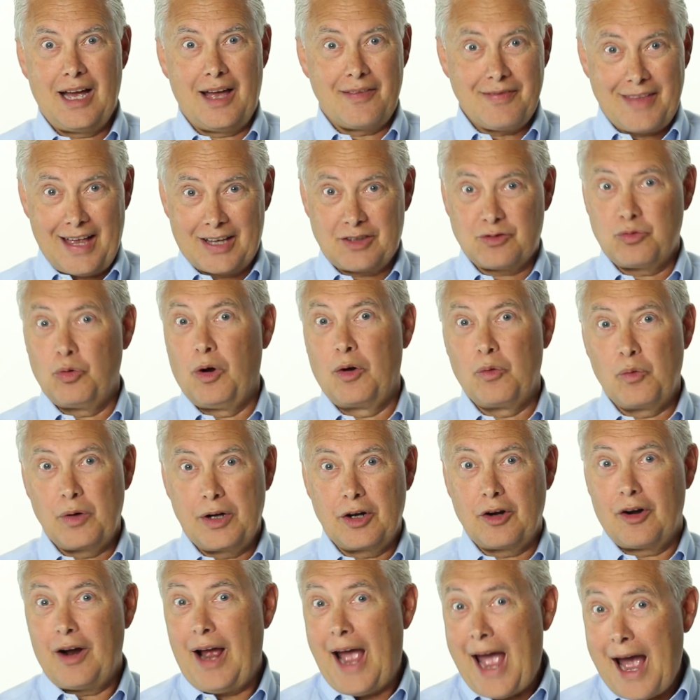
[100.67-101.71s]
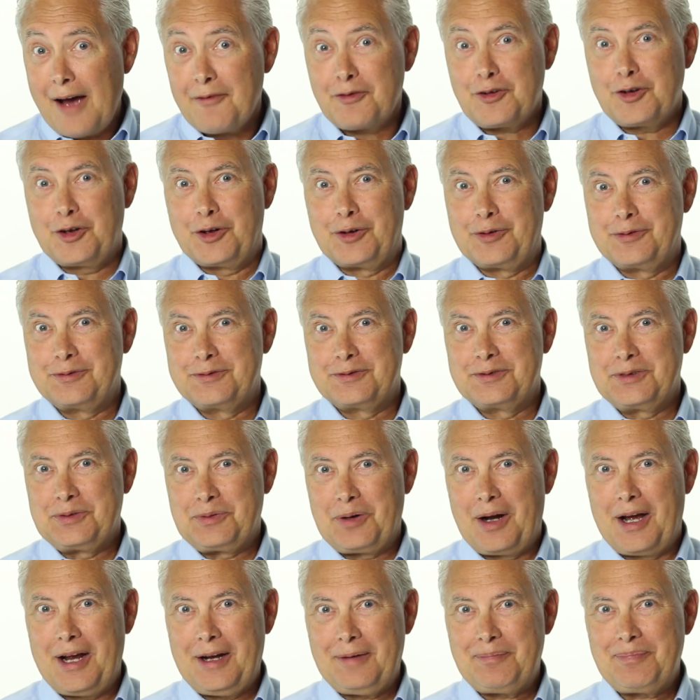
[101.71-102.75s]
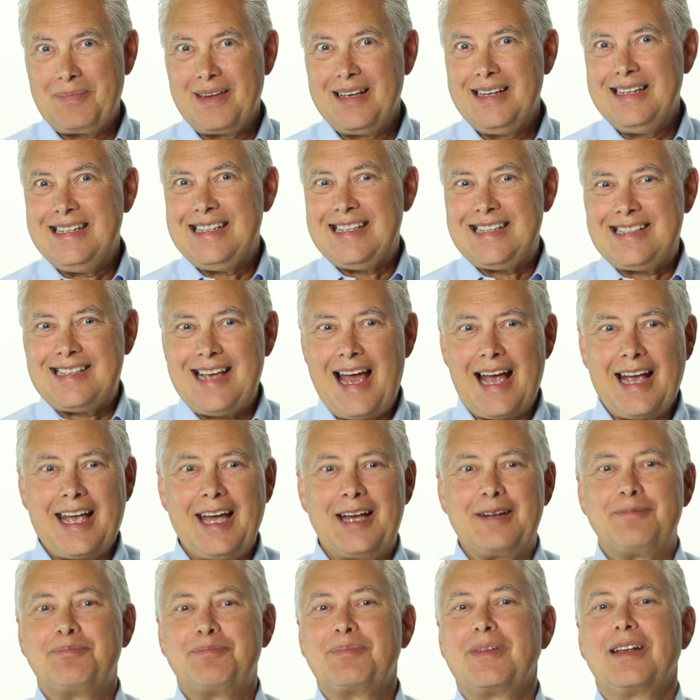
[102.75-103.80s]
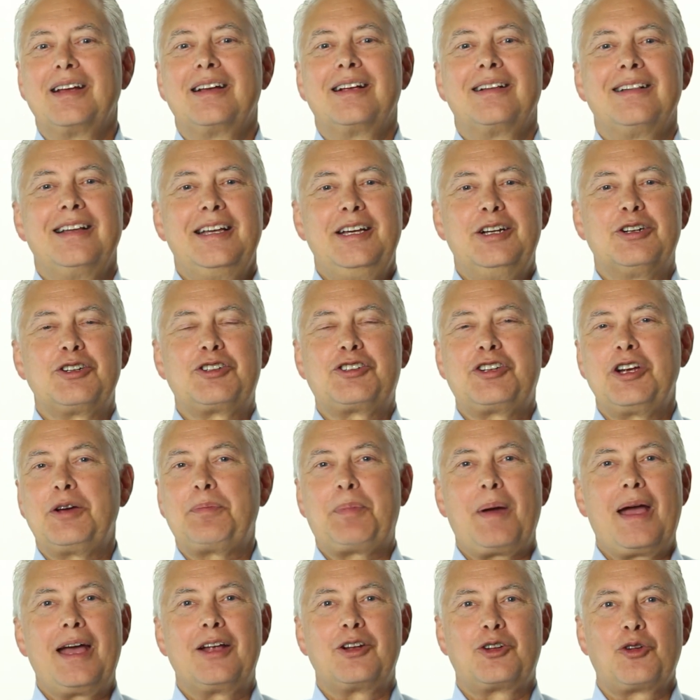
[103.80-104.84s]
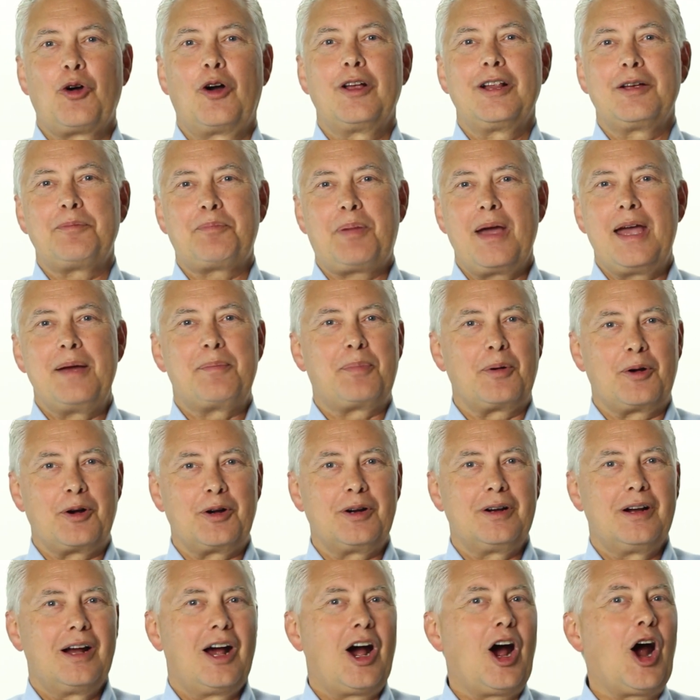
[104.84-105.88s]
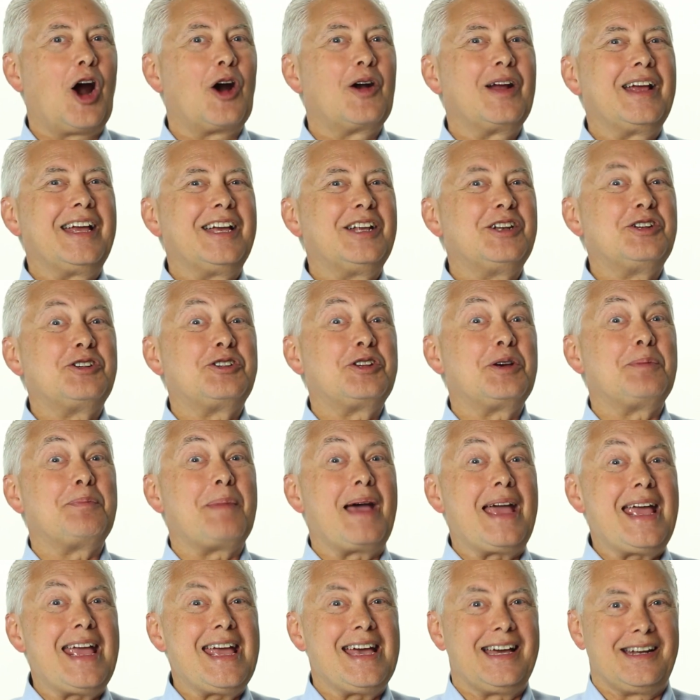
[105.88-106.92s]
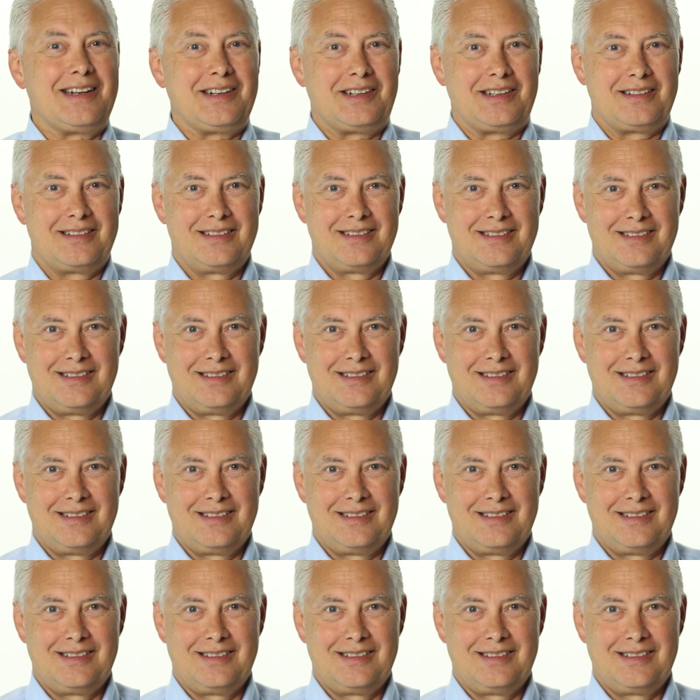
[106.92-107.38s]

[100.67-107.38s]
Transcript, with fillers: And that's what we are after, right? Second, leadership and toilet paper are in demand.